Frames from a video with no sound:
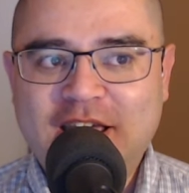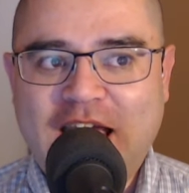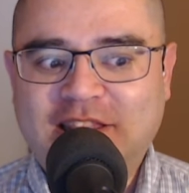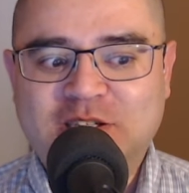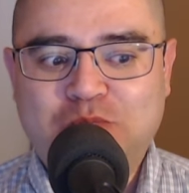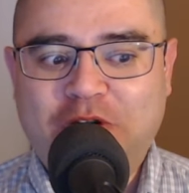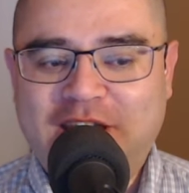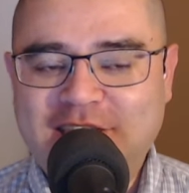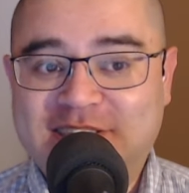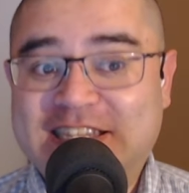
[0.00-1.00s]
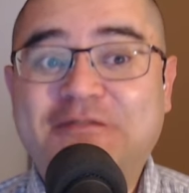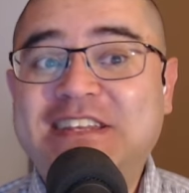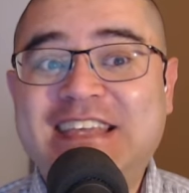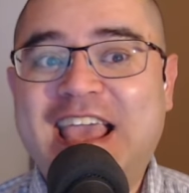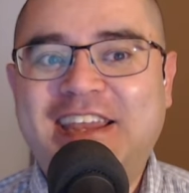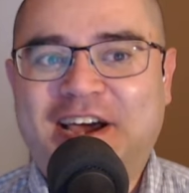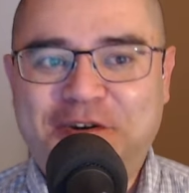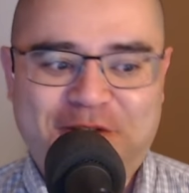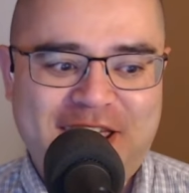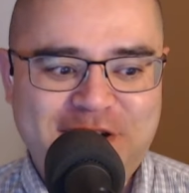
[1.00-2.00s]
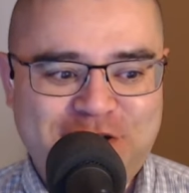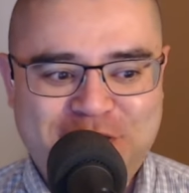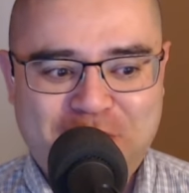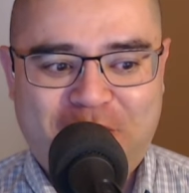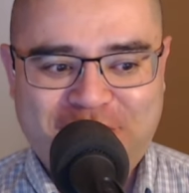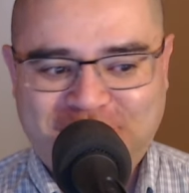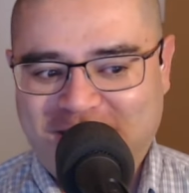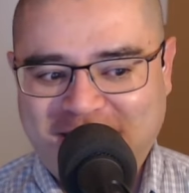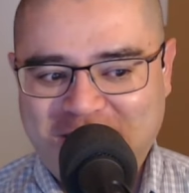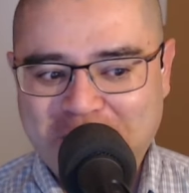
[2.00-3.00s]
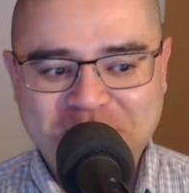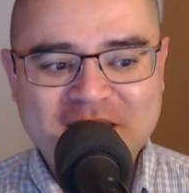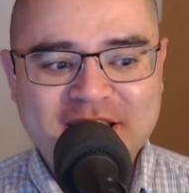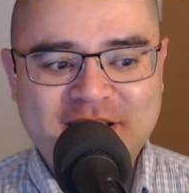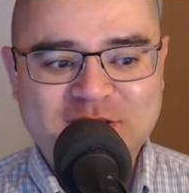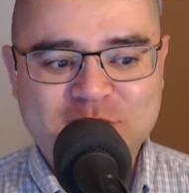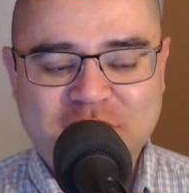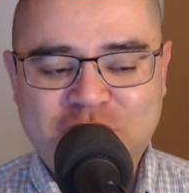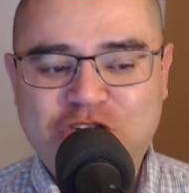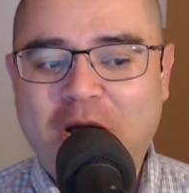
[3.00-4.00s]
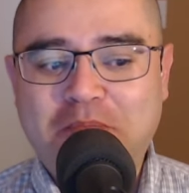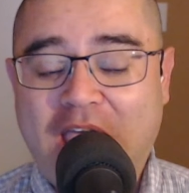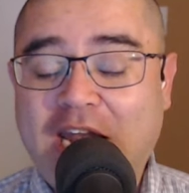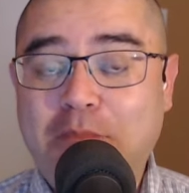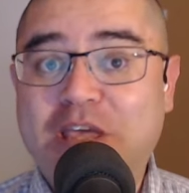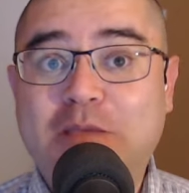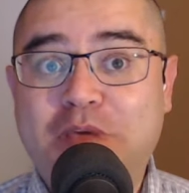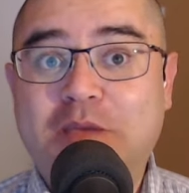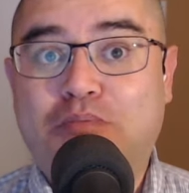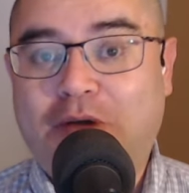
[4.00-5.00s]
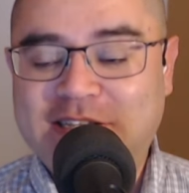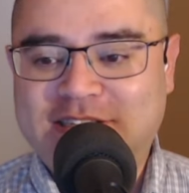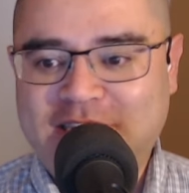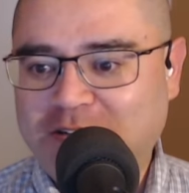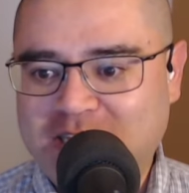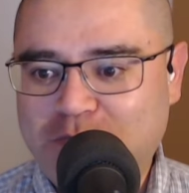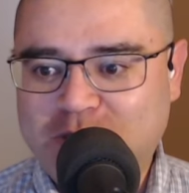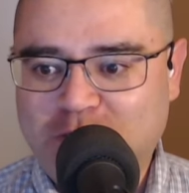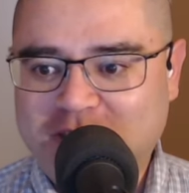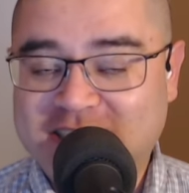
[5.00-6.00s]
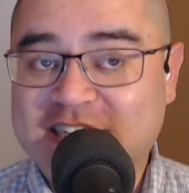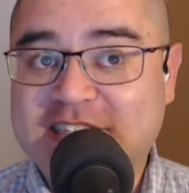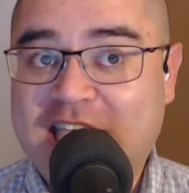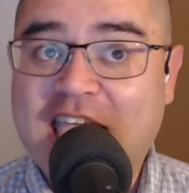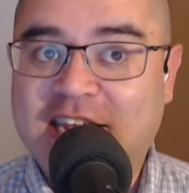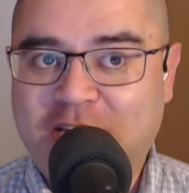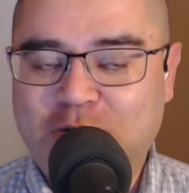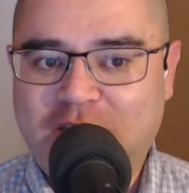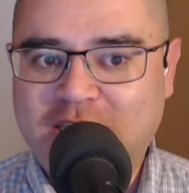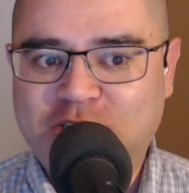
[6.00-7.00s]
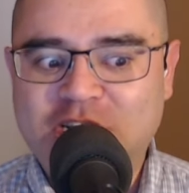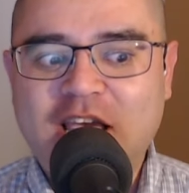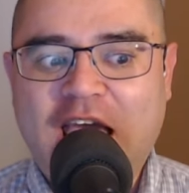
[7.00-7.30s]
at this point a 7800h in the model lineup because there's a jump and a big big price delta between the 6800h